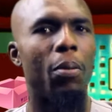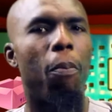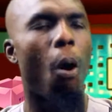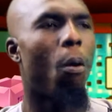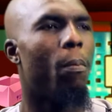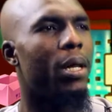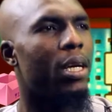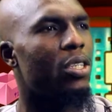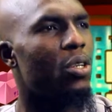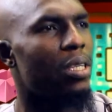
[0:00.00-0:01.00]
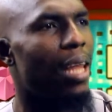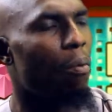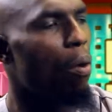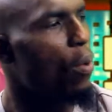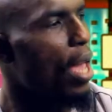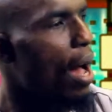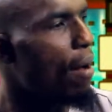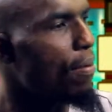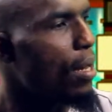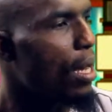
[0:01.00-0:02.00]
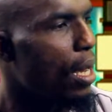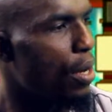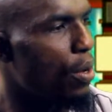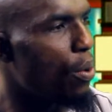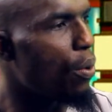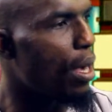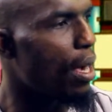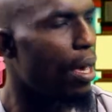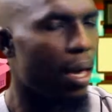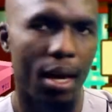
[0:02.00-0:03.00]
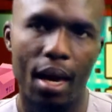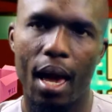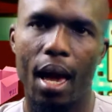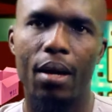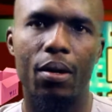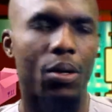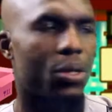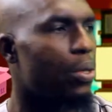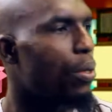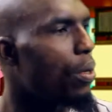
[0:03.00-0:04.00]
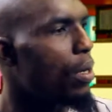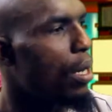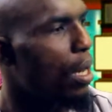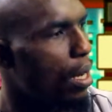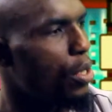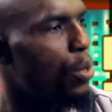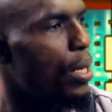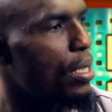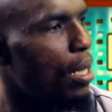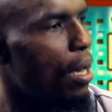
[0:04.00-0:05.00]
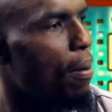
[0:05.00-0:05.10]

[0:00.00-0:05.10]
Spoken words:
public, just like what we have in the UK and also in the USA?